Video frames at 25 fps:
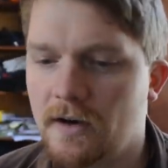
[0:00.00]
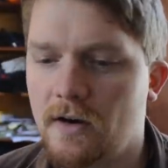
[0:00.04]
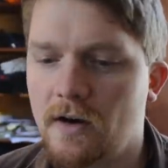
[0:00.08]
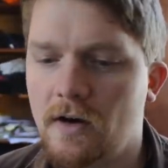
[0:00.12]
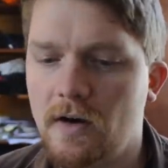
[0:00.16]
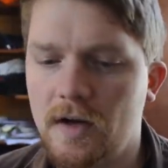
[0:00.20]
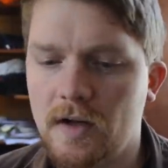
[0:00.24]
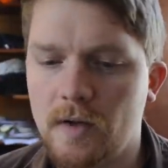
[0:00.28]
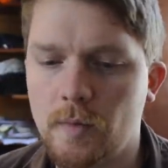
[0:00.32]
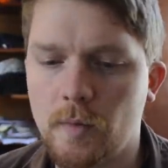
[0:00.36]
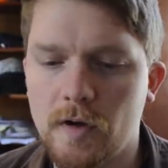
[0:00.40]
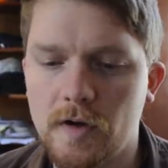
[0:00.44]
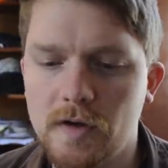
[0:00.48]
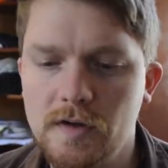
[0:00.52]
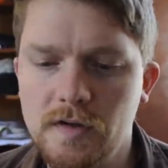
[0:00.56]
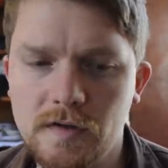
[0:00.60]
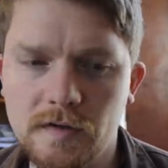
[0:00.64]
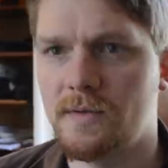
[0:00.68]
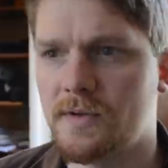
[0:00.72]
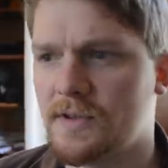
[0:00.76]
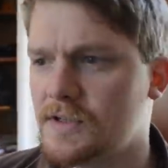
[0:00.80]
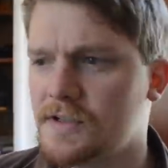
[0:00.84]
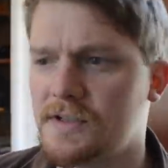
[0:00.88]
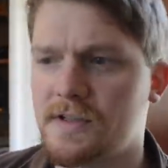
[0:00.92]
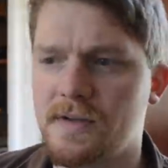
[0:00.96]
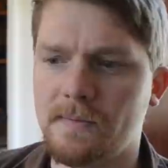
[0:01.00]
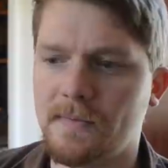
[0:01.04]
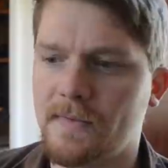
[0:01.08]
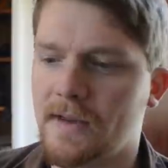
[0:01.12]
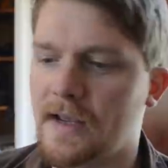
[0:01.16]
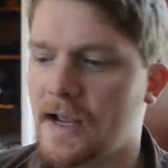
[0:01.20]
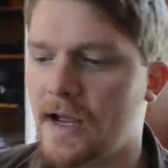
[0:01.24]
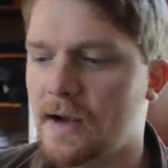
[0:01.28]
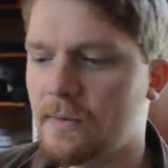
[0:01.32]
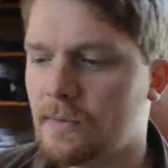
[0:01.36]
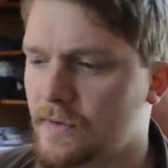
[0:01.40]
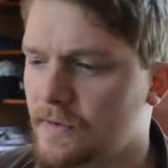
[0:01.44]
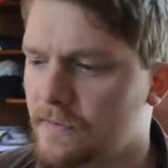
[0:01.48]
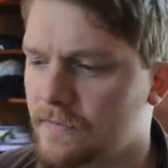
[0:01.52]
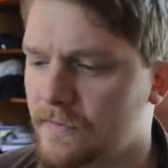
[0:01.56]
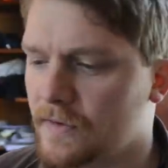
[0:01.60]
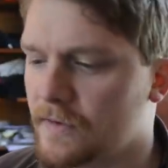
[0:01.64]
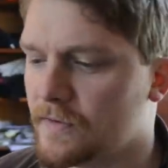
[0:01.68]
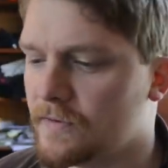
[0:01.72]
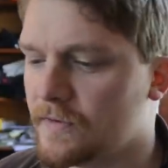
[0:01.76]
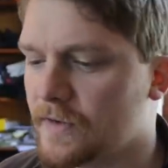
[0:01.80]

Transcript: Hollywood which is something I would feel